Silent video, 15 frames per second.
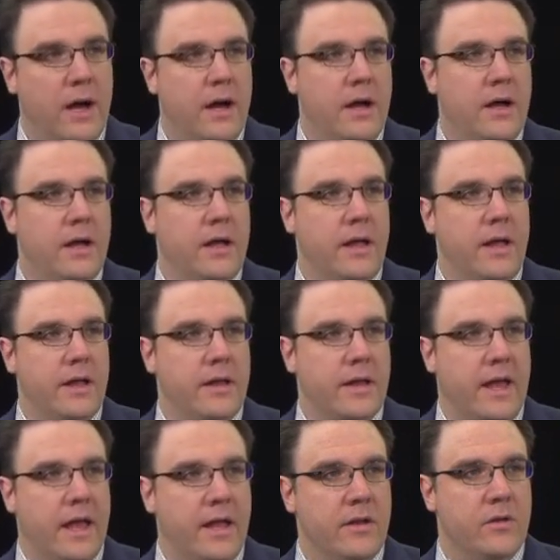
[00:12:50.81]
Uh, and
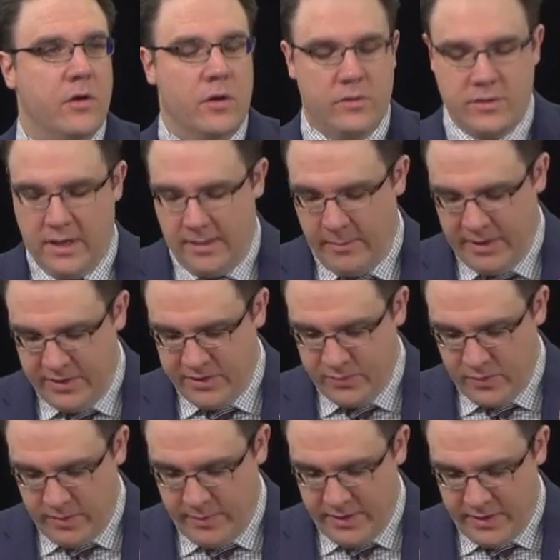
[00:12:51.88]
again, though, Tom, I
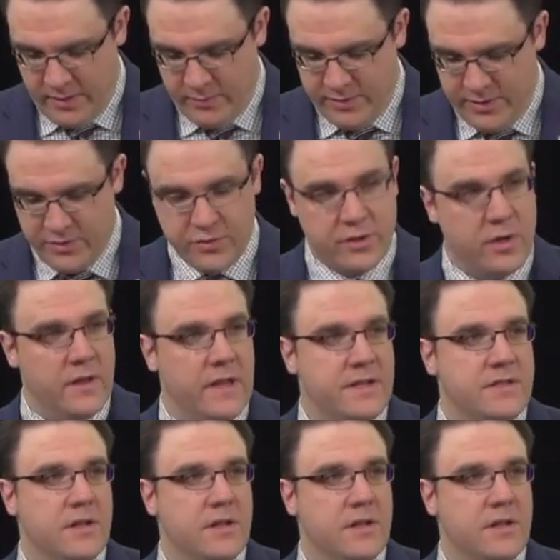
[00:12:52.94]
just want to be one hundred percent sure on that.